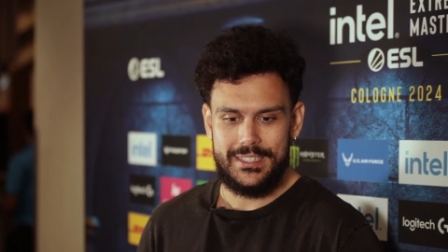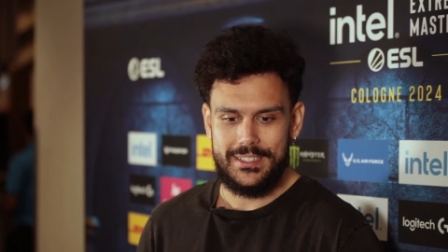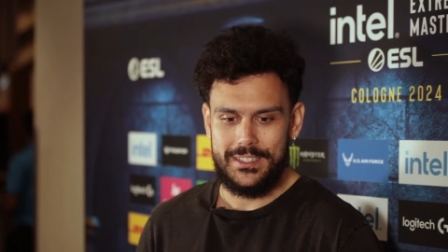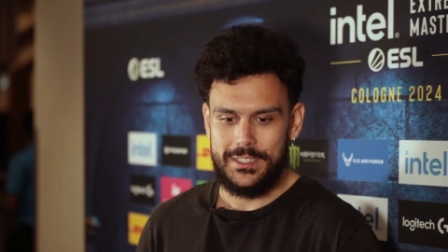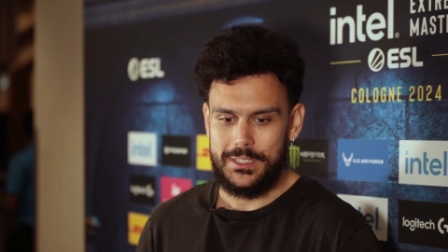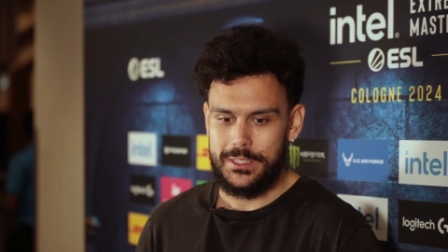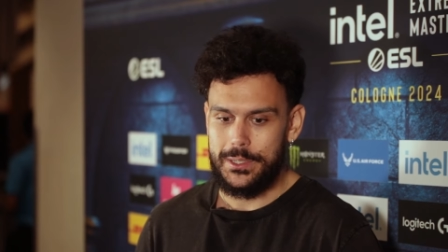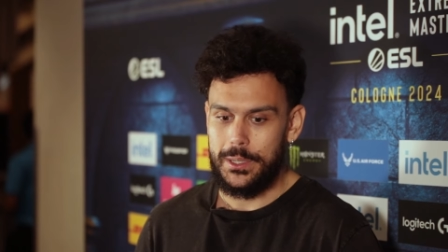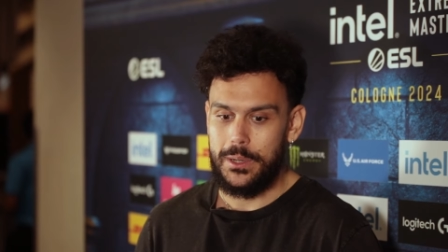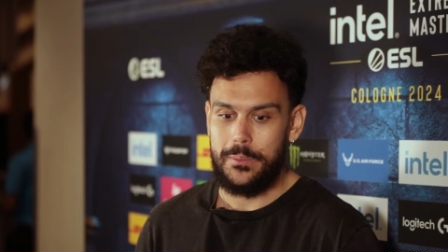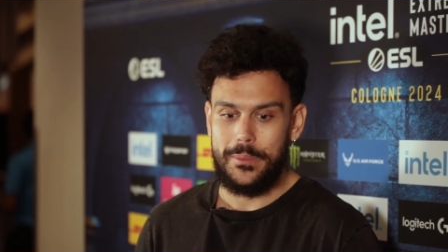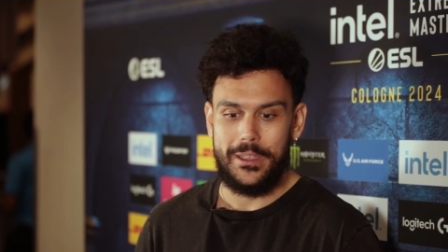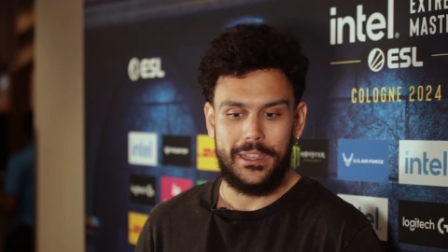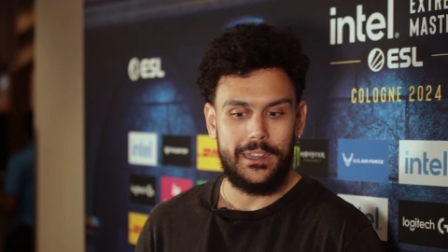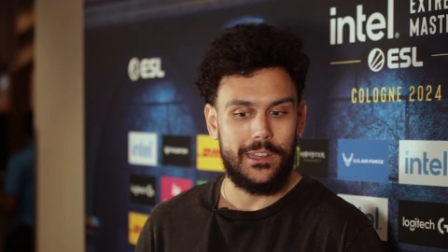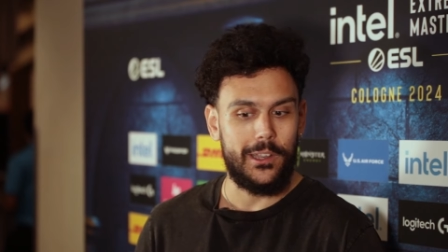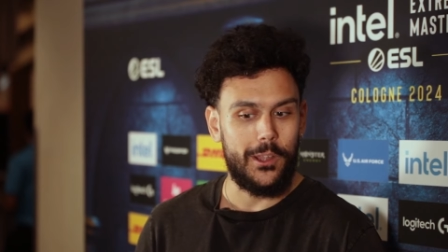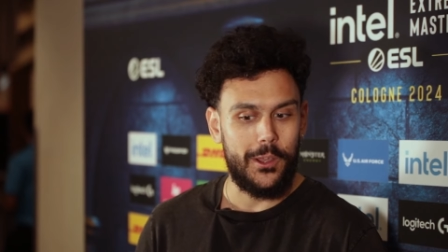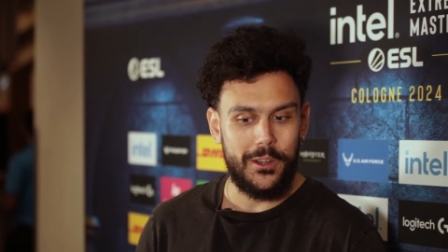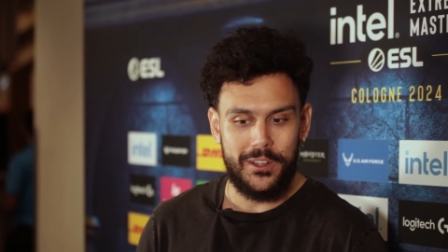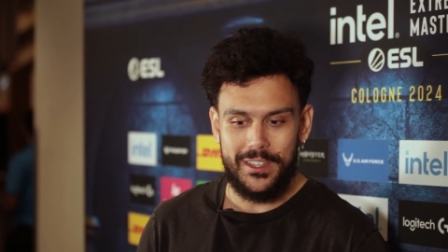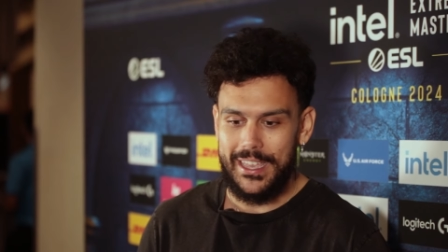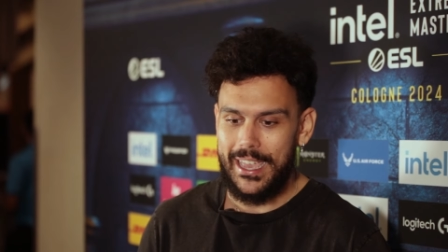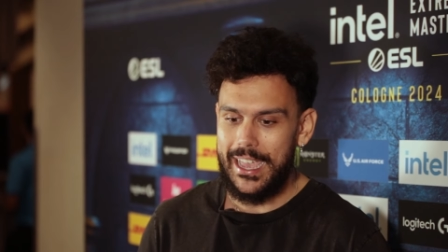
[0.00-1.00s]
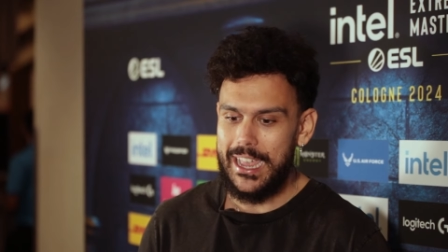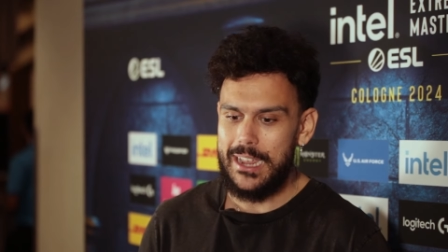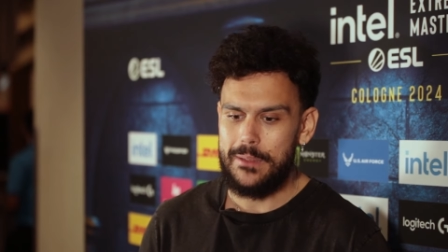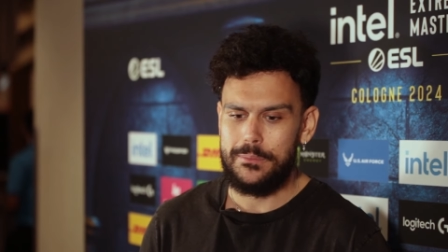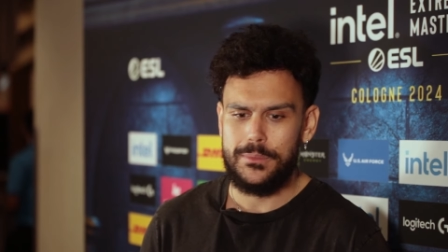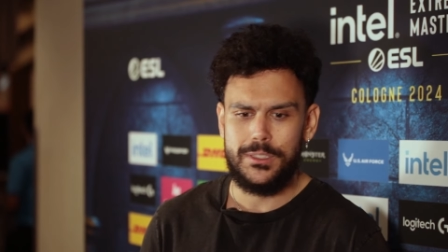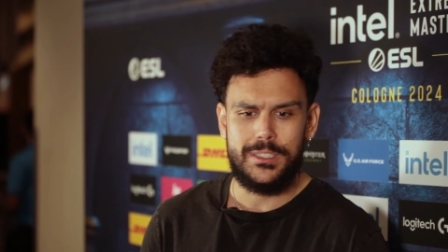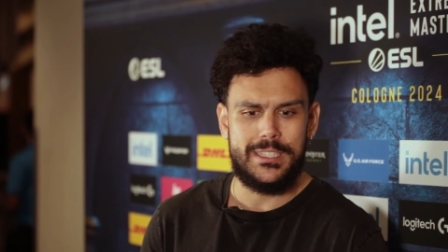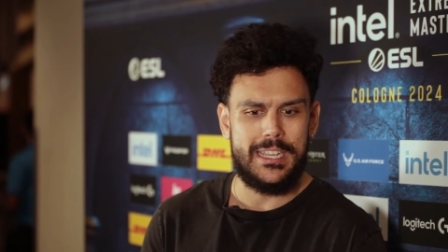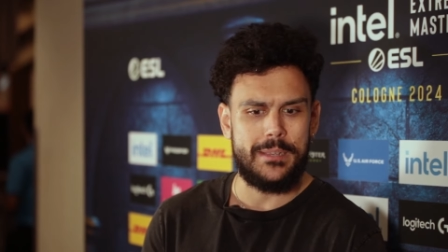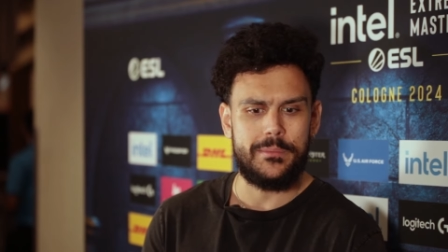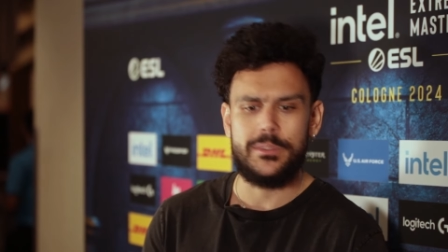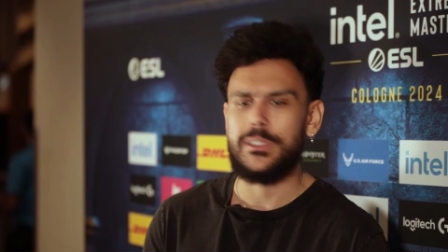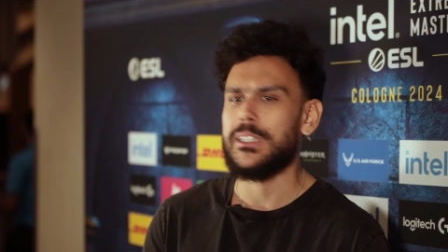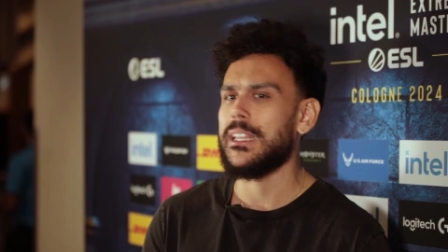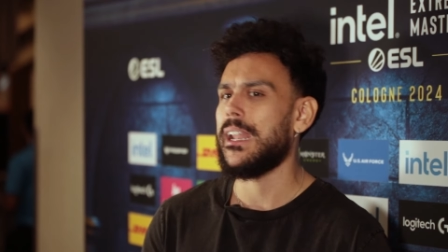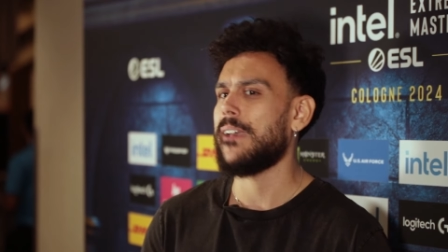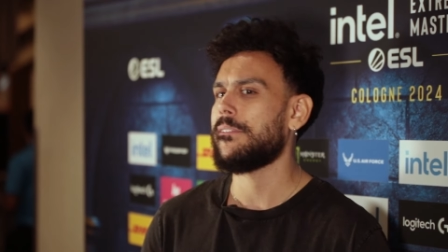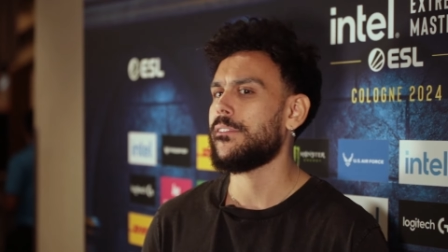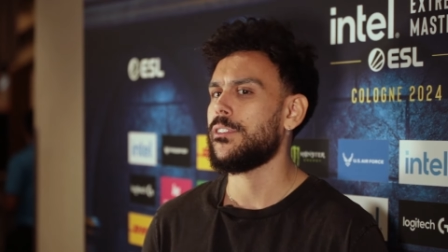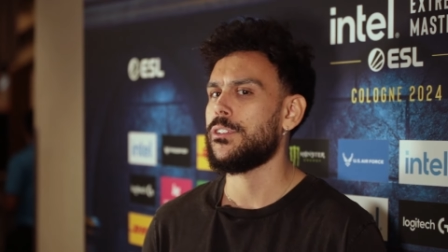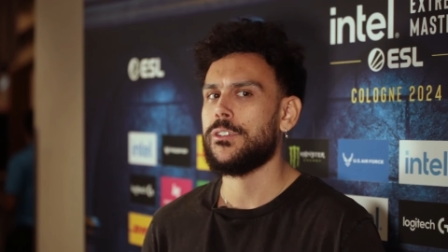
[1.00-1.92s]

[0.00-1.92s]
There's going to be a lot of games. Teams are going to